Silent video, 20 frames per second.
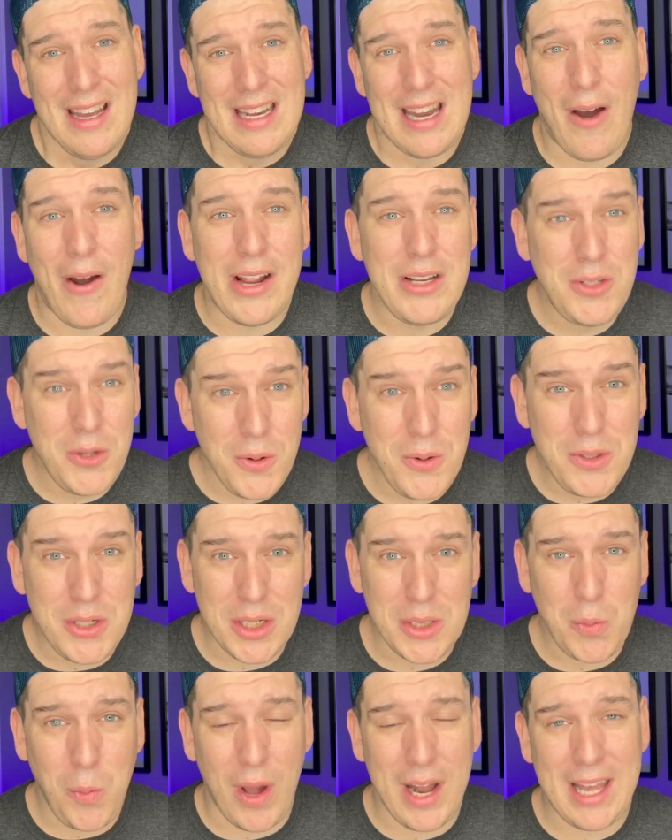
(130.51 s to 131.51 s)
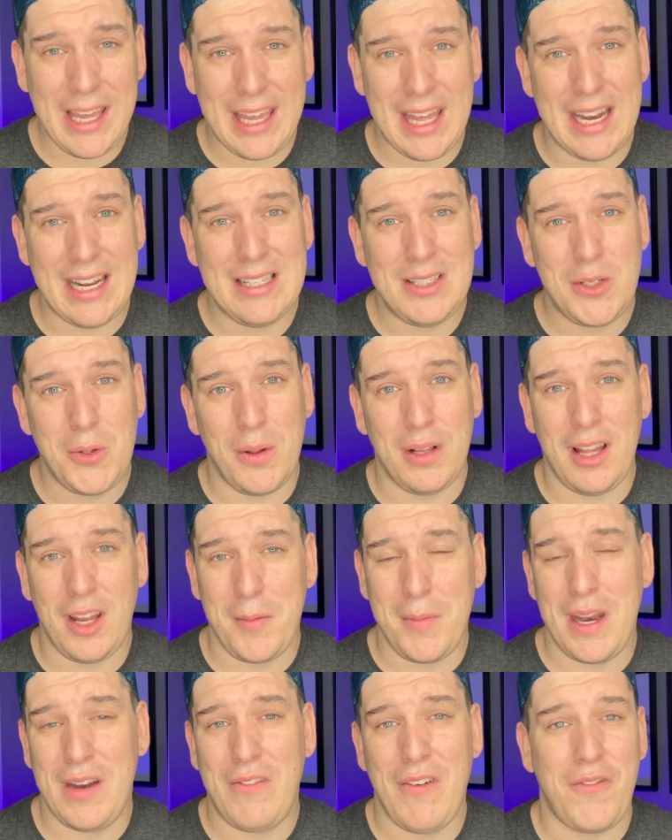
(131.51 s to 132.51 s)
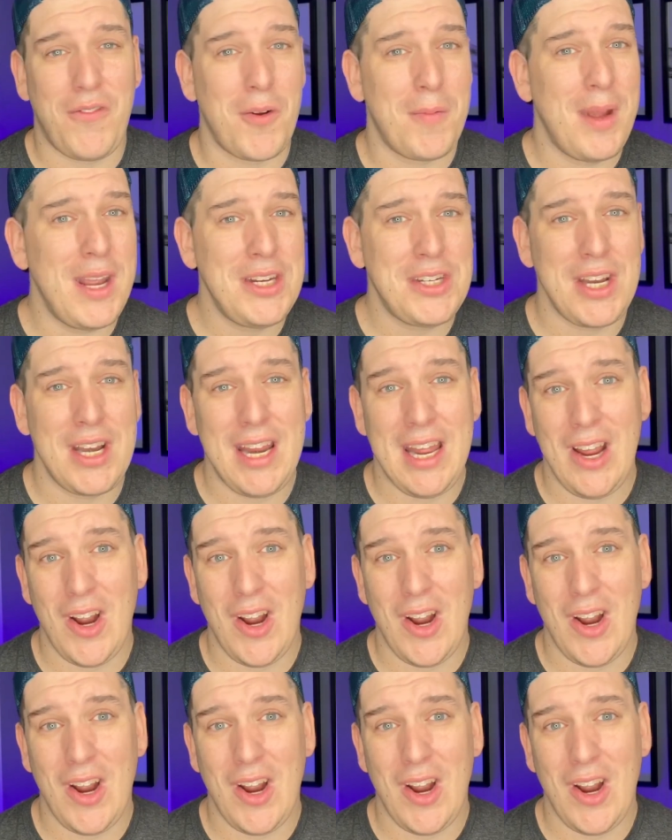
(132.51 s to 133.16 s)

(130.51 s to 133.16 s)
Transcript: Now, I do just want to get into a little bit of information